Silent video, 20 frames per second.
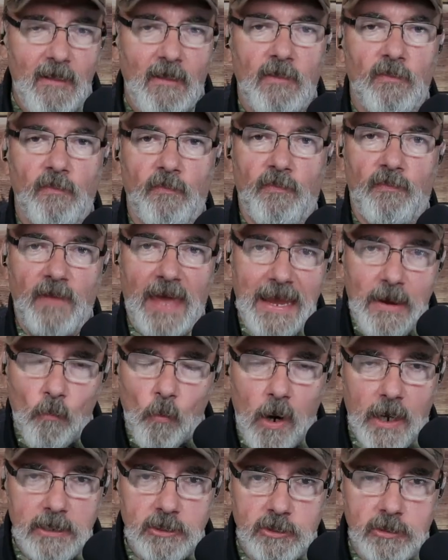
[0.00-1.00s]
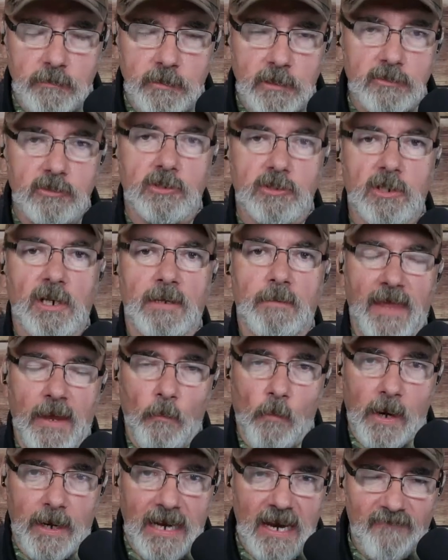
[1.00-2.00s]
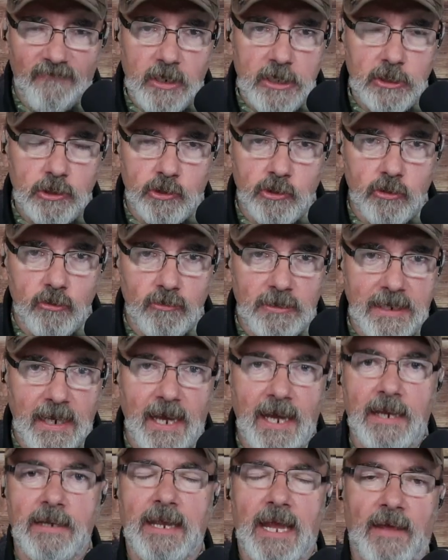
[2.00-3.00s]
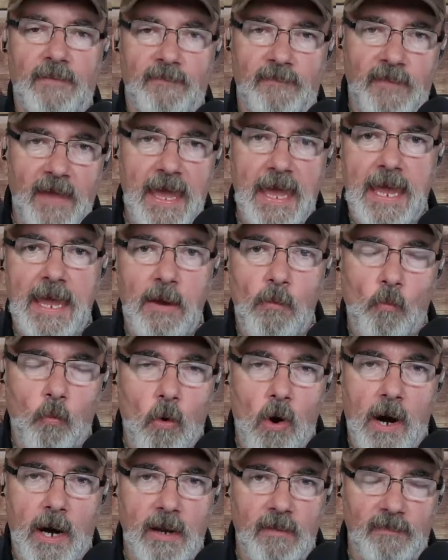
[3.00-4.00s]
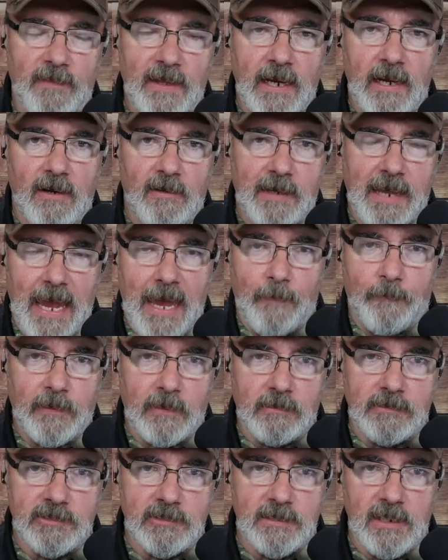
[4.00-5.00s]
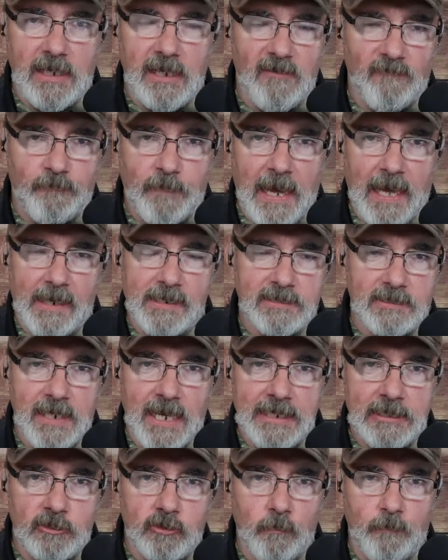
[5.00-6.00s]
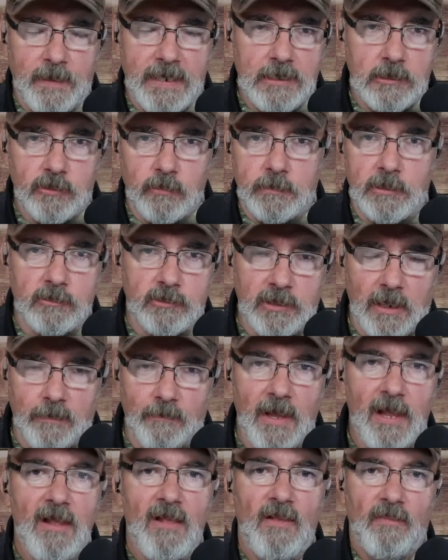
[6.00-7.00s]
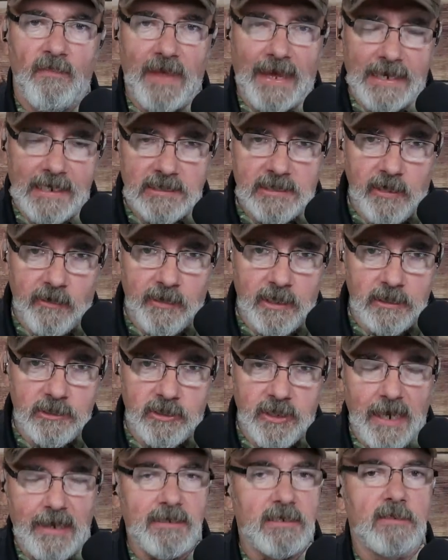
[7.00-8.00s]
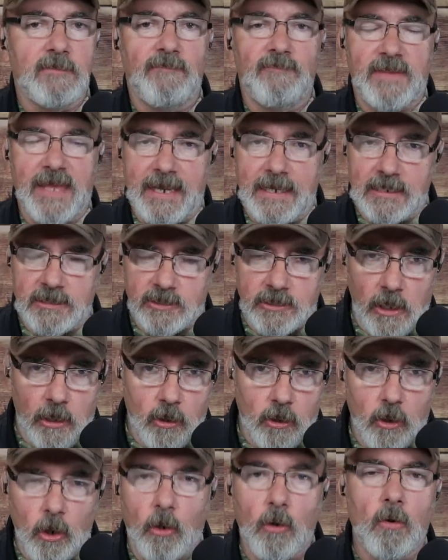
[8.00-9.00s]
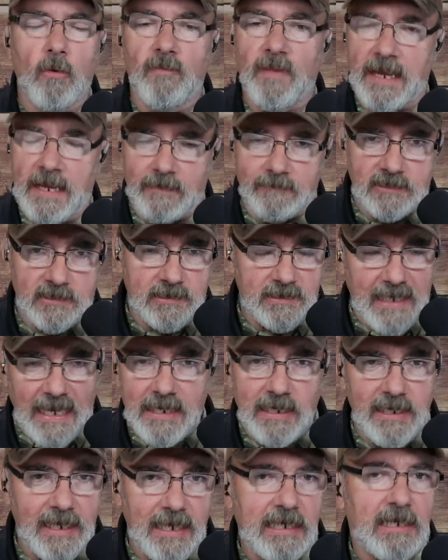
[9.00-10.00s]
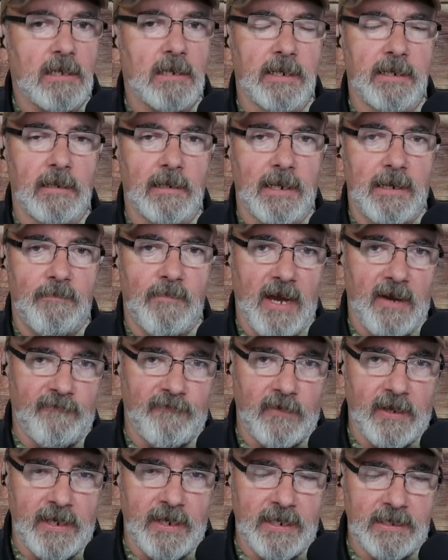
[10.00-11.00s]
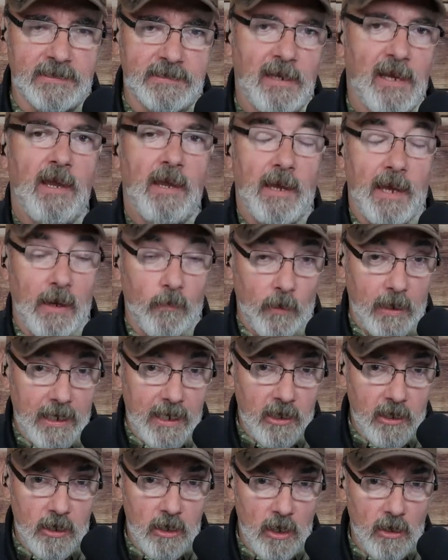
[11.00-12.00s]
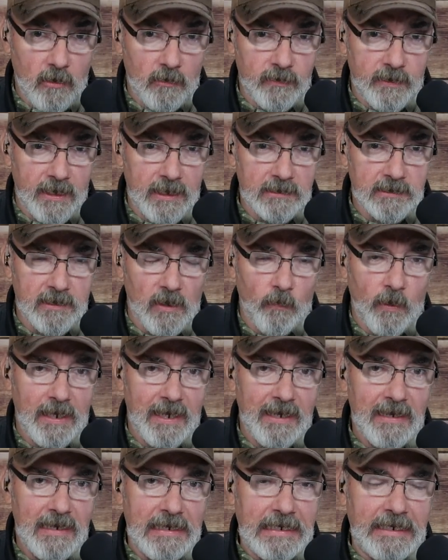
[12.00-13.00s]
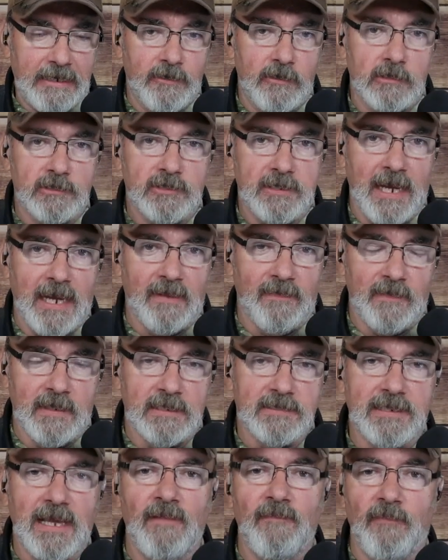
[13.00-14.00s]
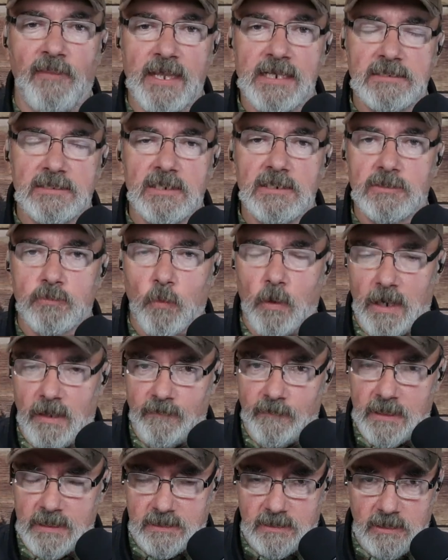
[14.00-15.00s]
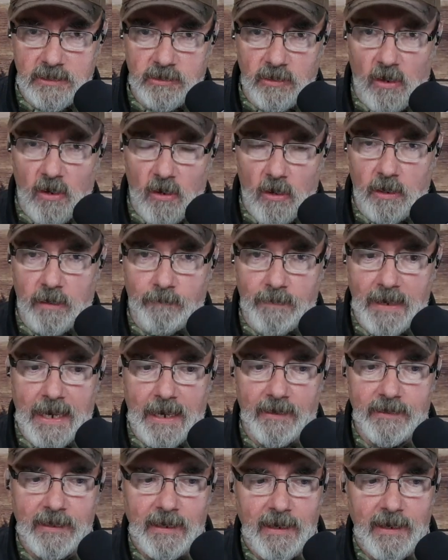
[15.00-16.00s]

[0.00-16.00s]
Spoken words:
They want Jerusalem, they want every Jew dead, and they want their capital city of Palestine to be Jerusalem. That is their objective, that is their goal. They have stated it clearly, my friends, and we need to know this, and we need to understand this, and this is what this is all about.